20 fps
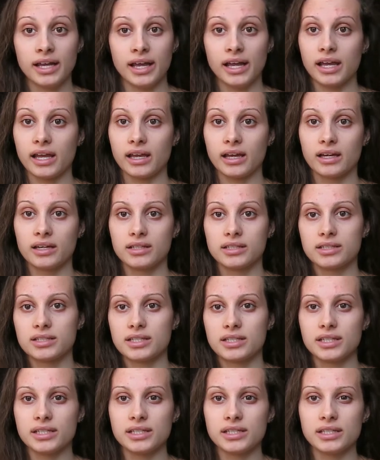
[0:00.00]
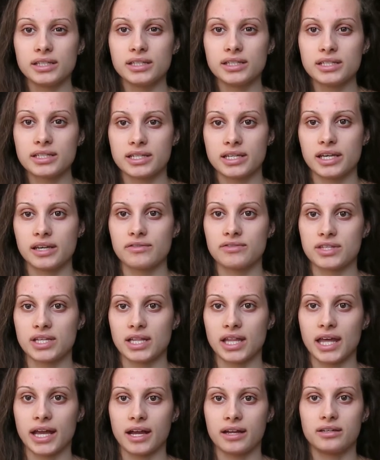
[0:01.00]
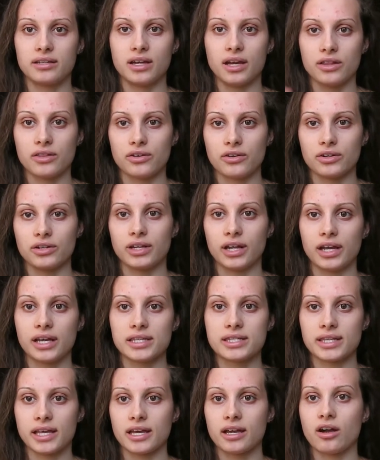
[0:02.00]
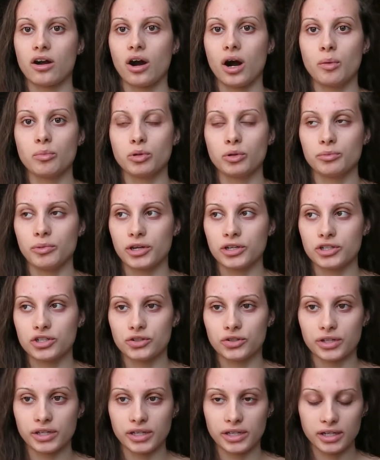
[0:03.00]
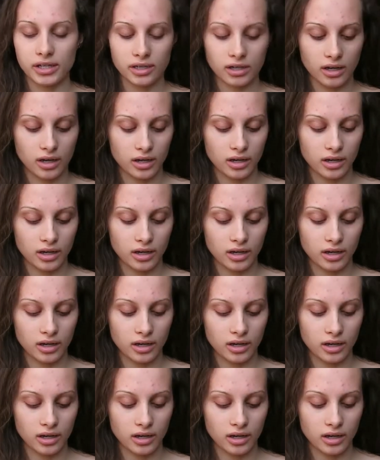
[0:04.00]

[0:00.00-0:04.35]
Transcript: and the yeast gives it like another nice like complementary